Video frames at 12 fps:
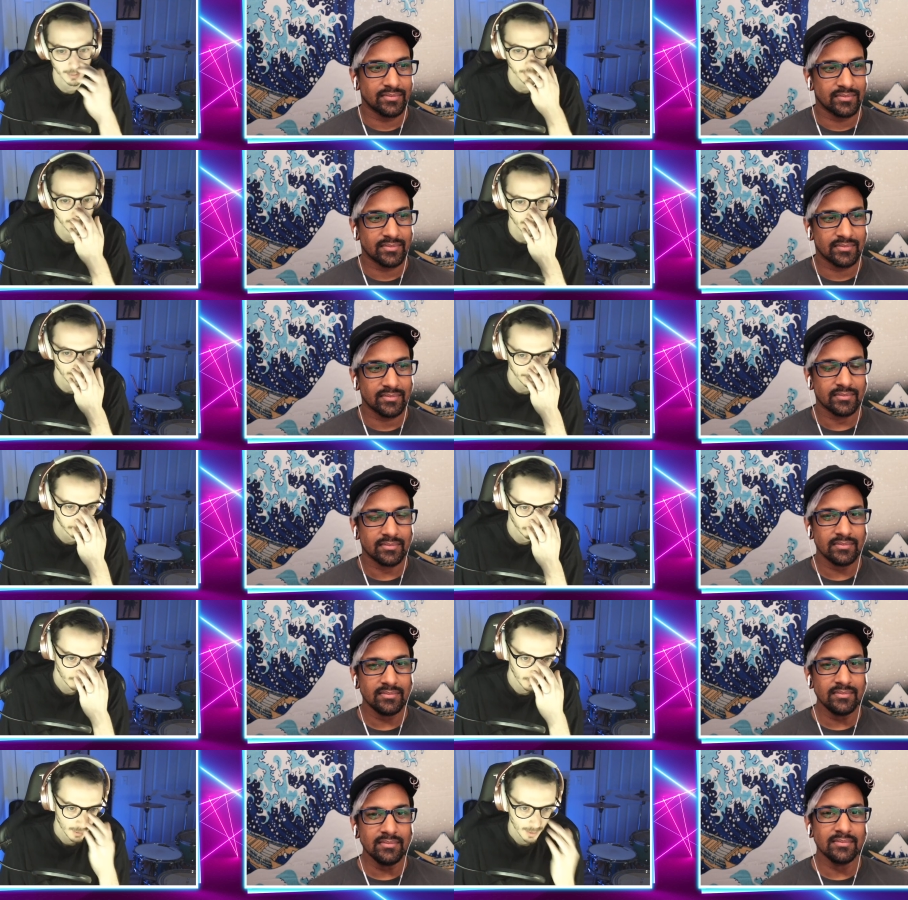Speaker 1: he'll tell us.
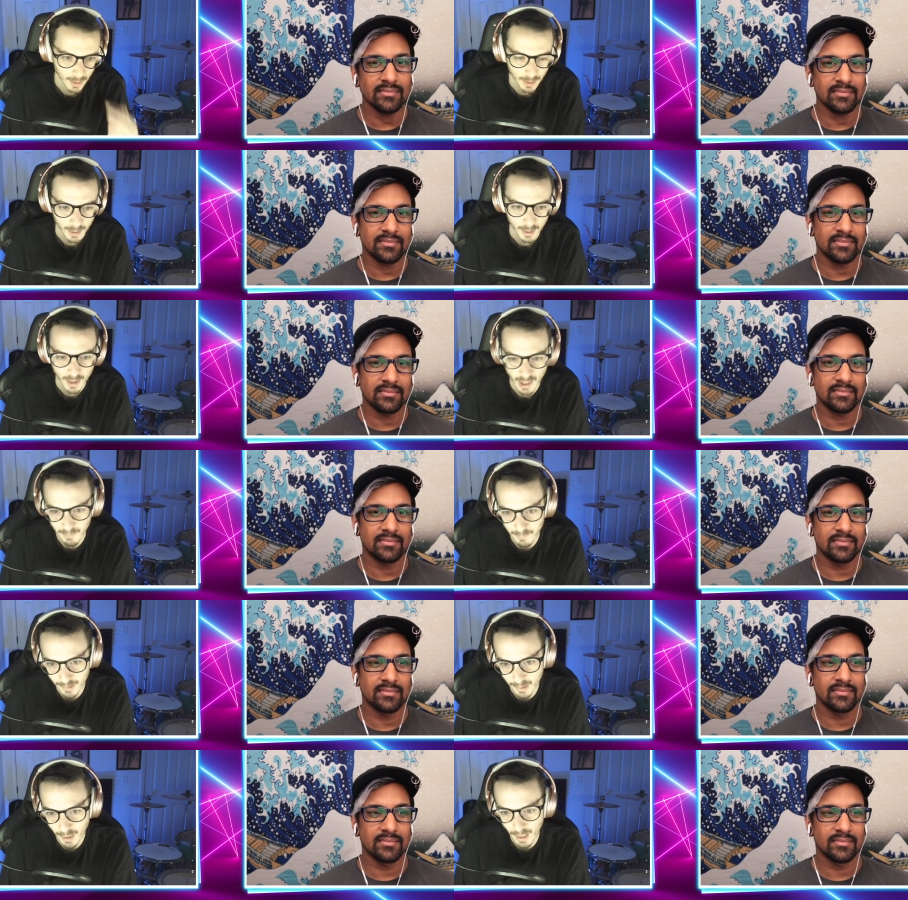And if
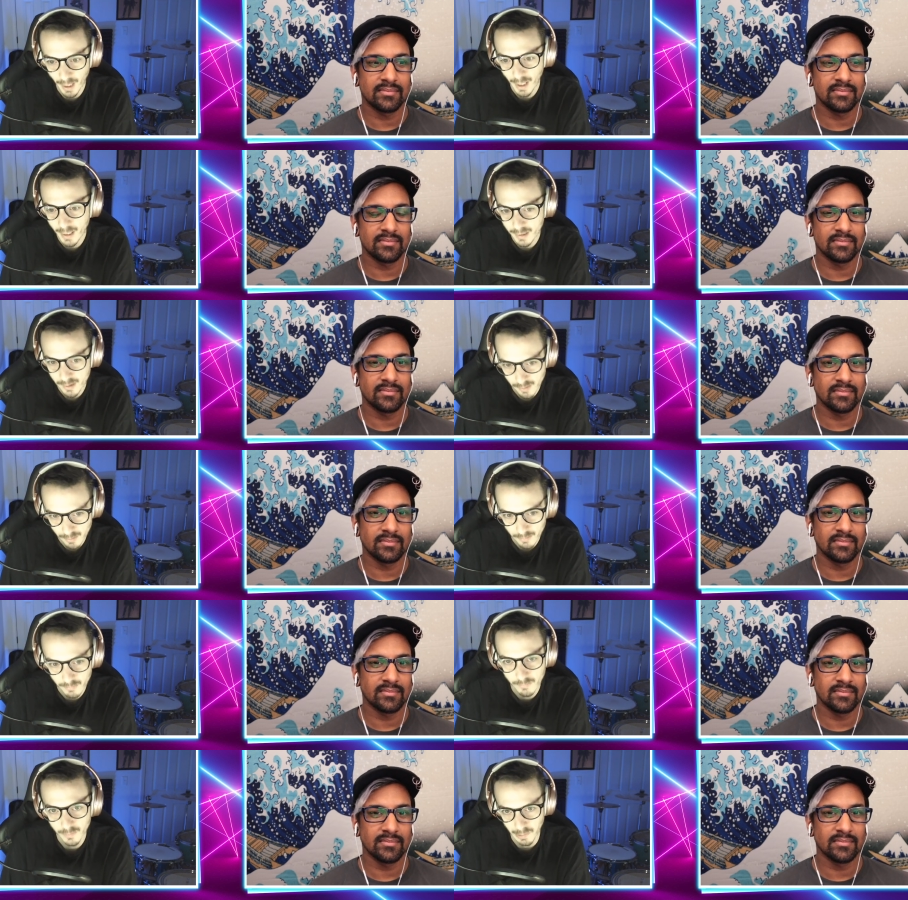he lies,
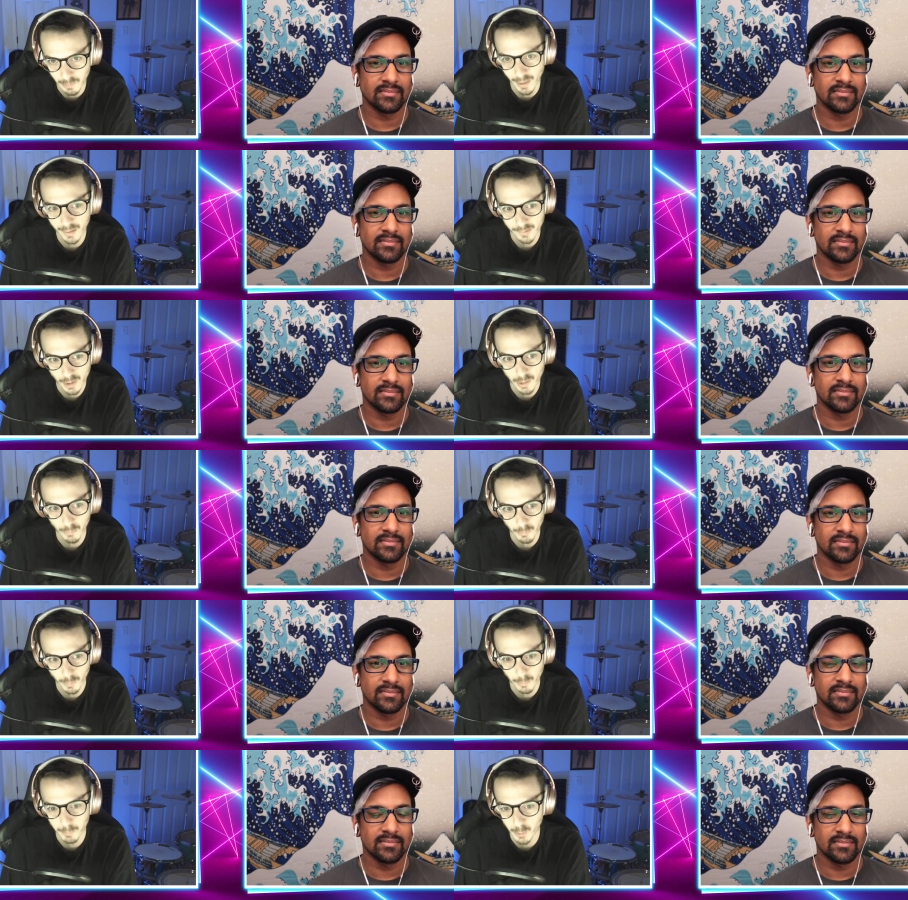you let us know, and
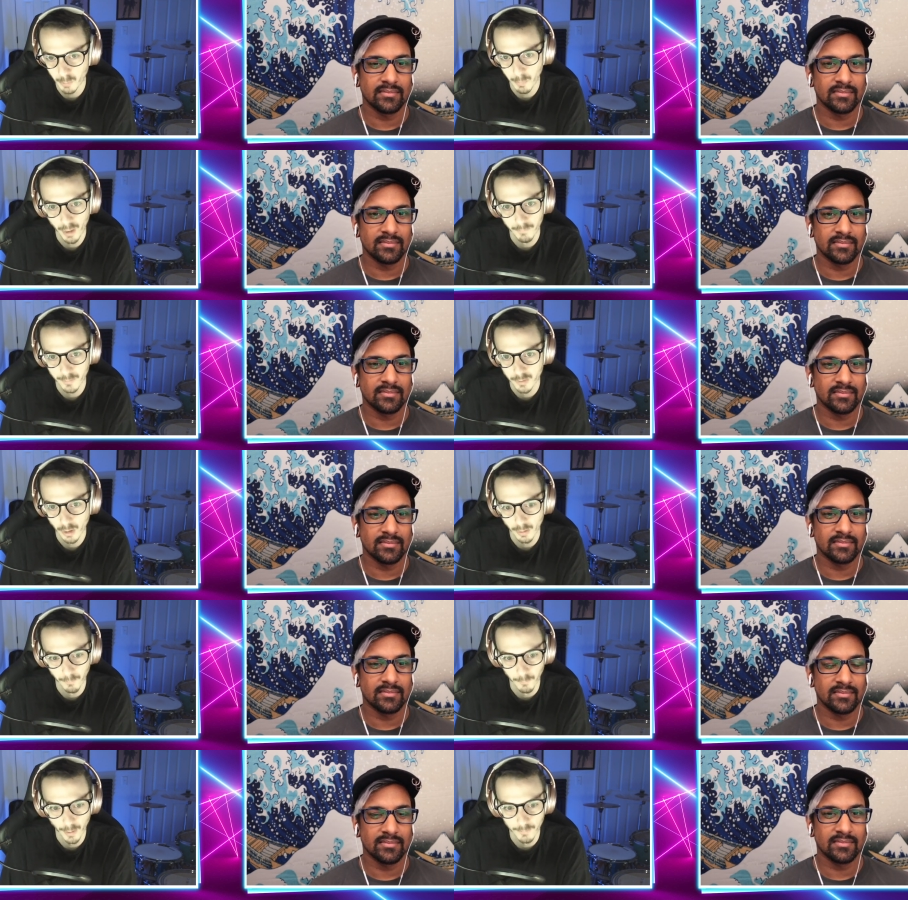we'll boot him off the
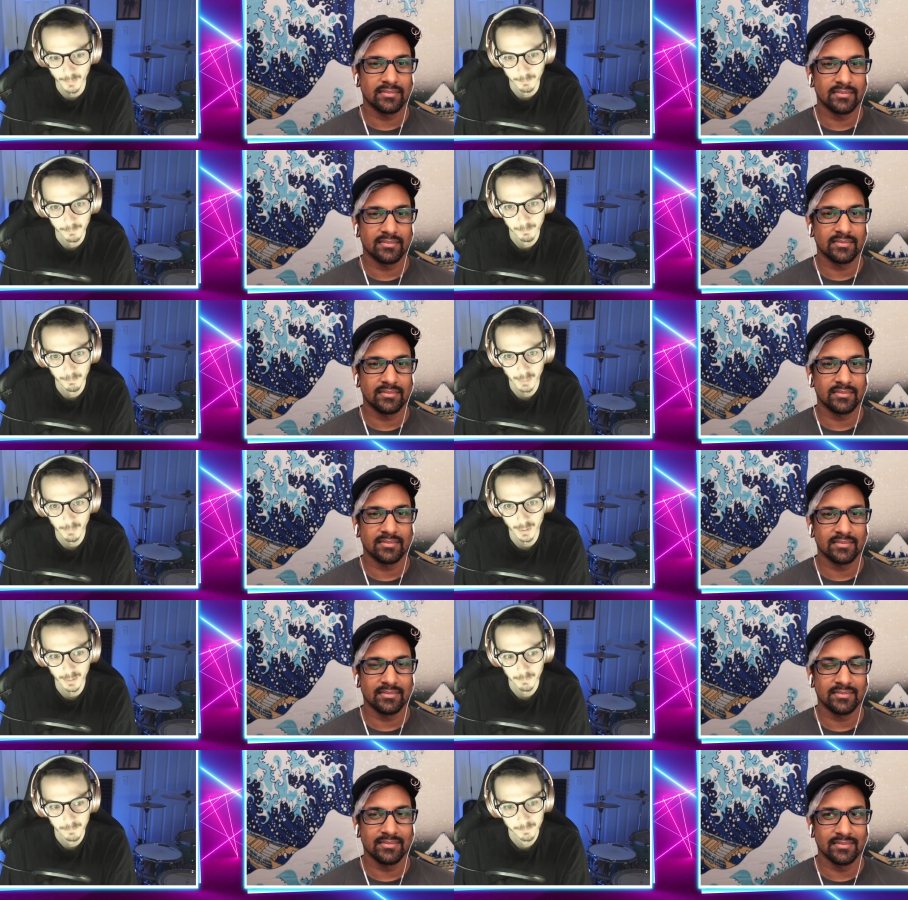show forever,
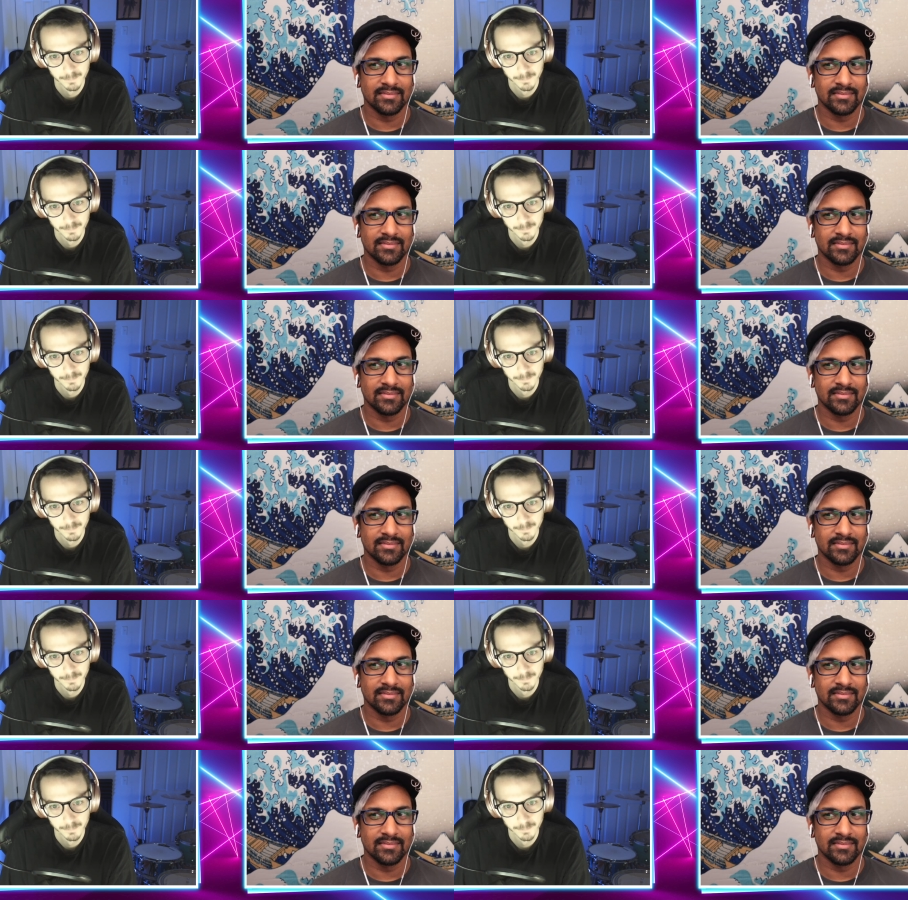permanently.